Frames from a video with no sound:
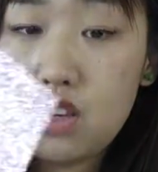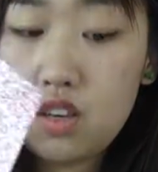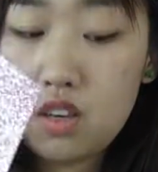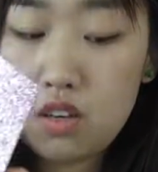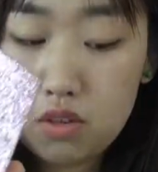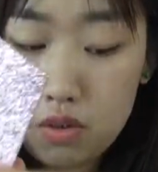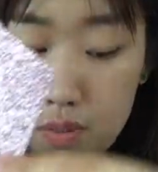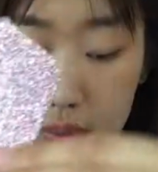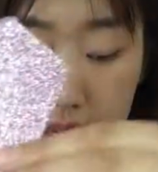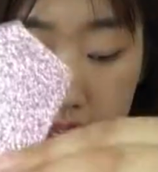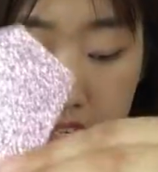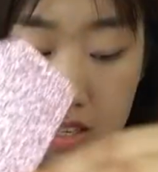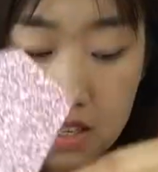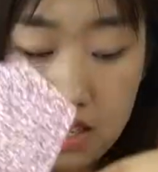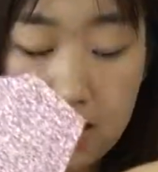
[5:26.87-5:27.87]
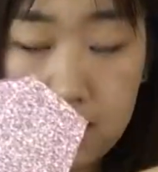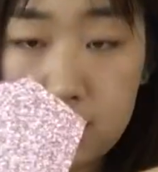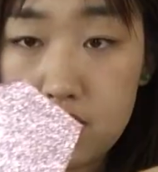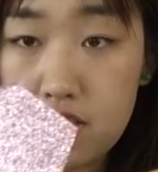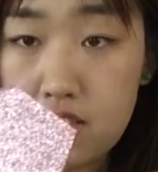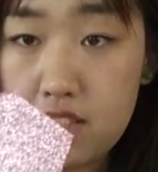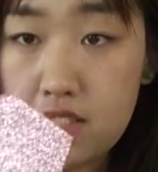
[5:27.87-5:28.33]
whole pink
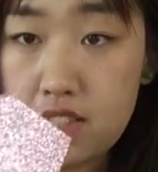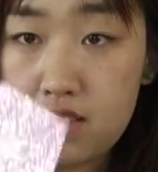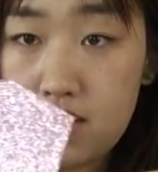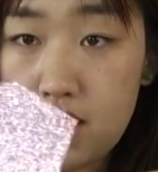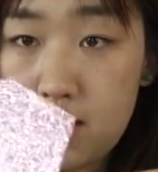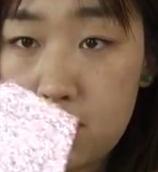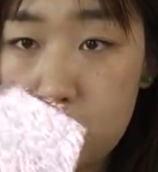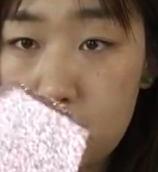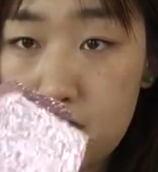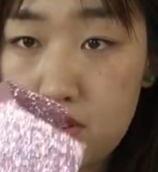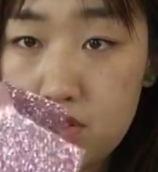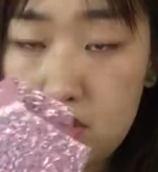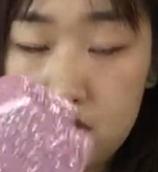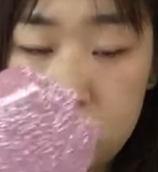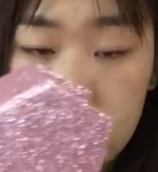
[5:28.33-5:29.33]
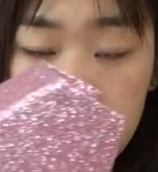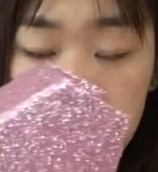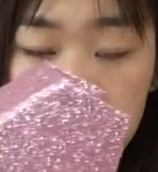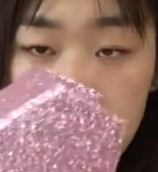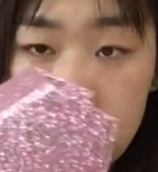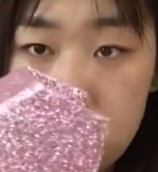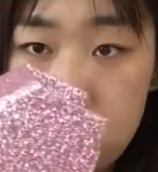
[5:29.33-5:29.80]
glitter inside the box.
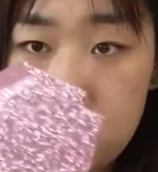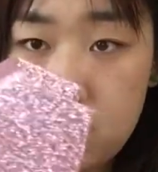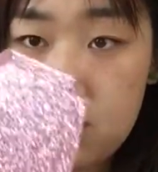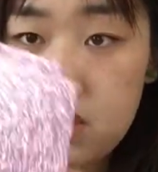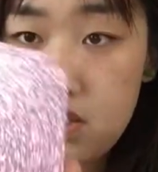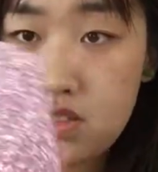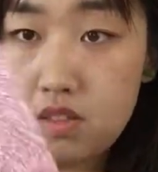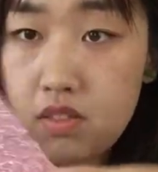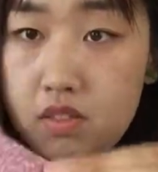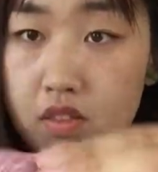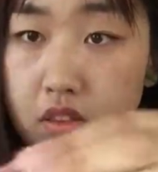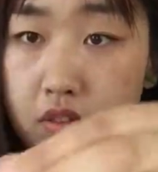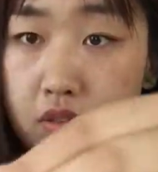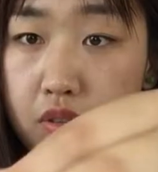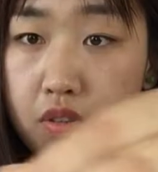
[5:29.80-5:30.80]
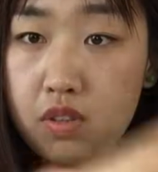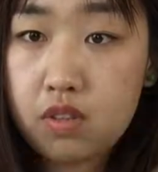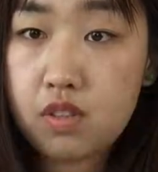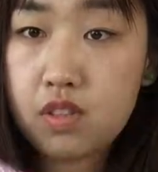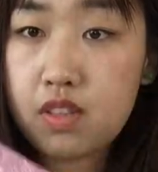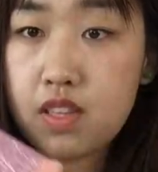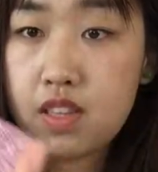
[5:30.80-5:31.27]
Whole
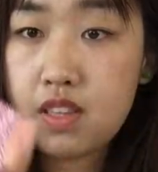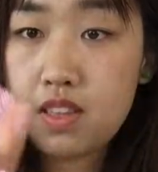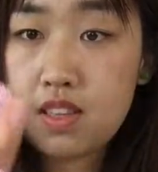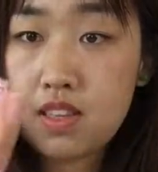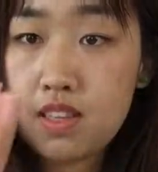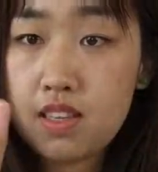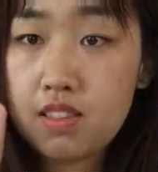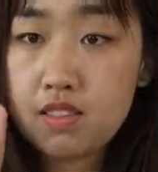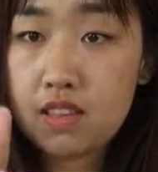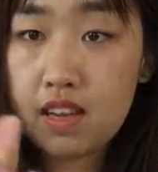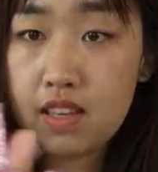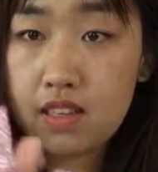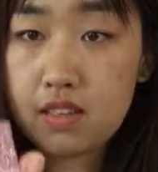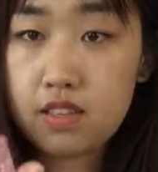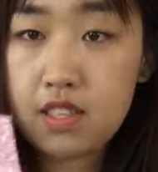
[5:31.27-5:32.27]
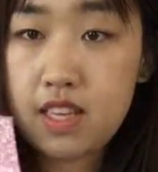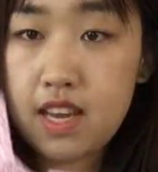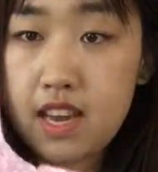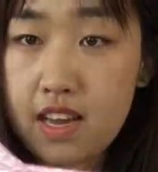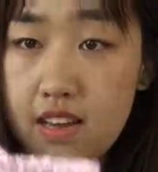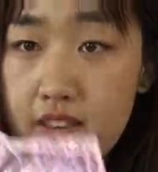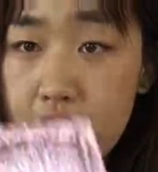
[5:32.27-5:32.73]
the inside, yeah,